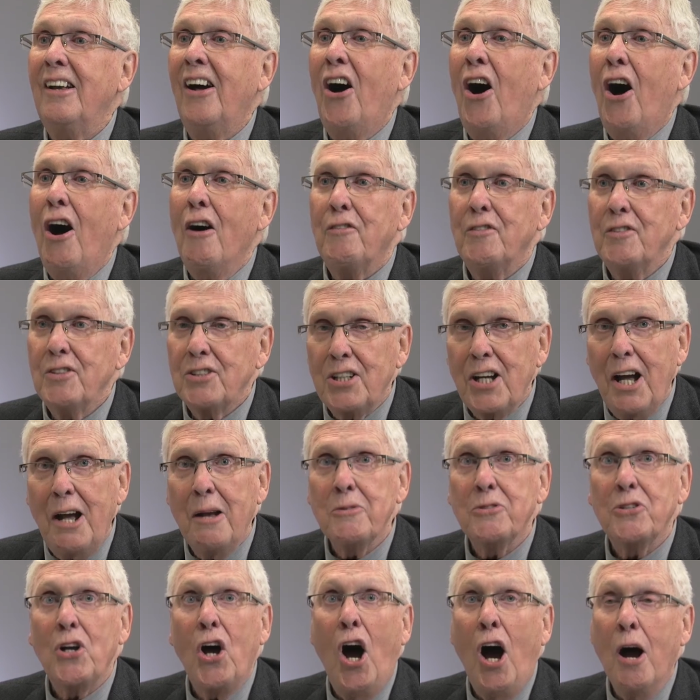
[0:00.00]

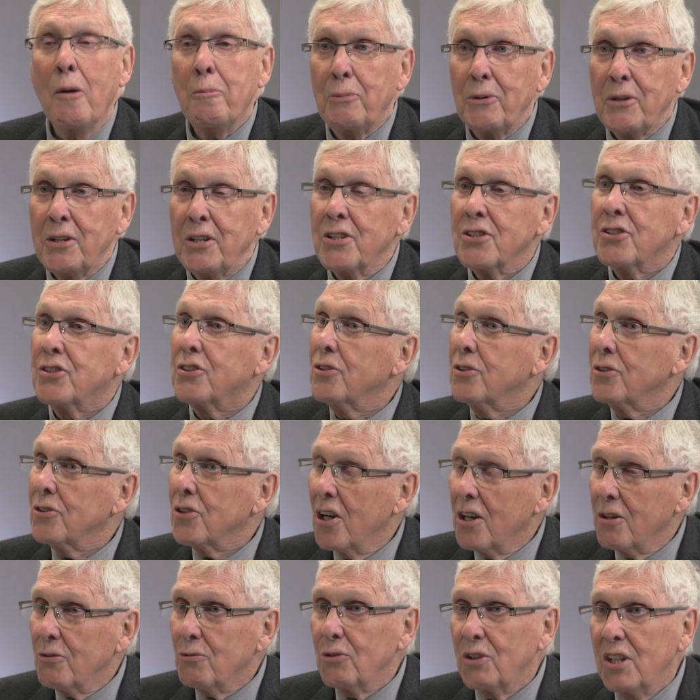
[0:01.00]
oftentimes operators do
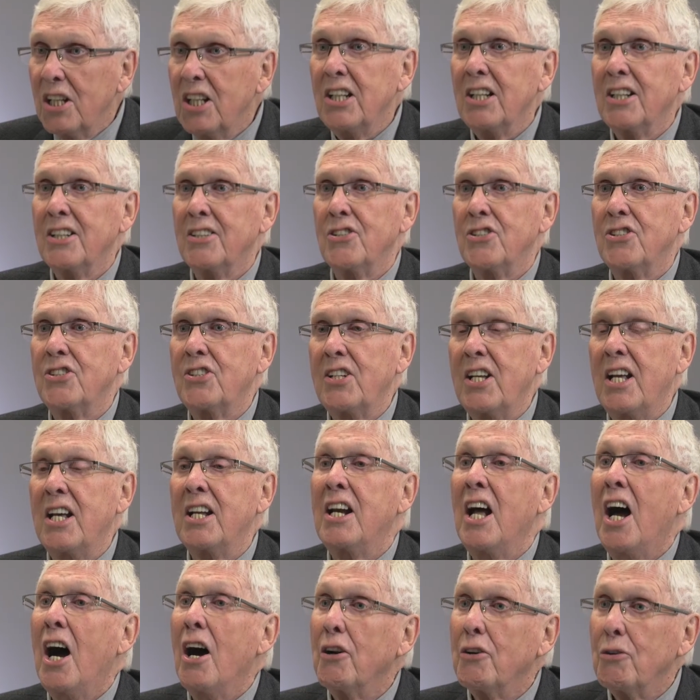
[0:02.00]
not really
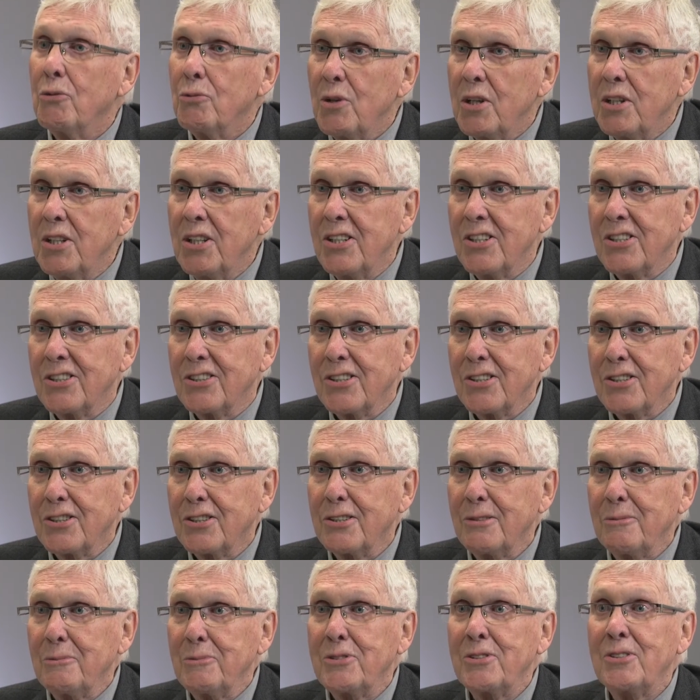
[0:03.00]
understand how to run these
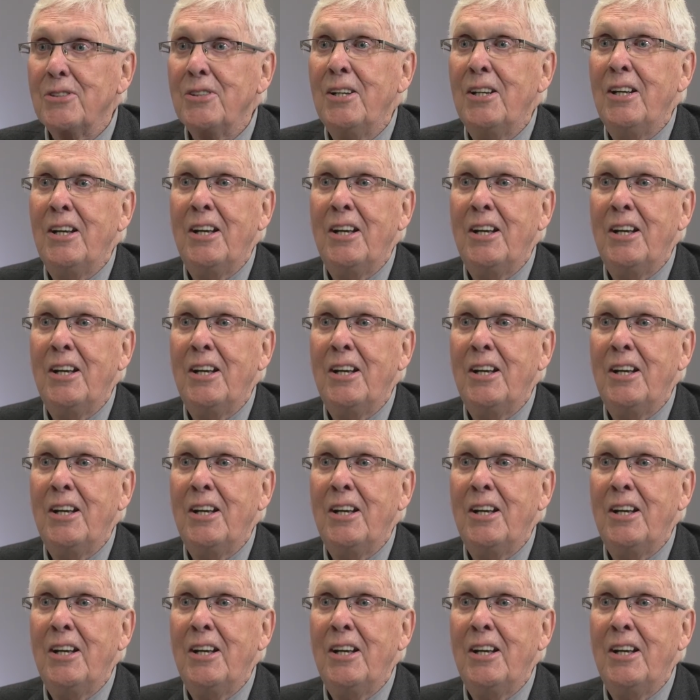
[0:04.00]
systems.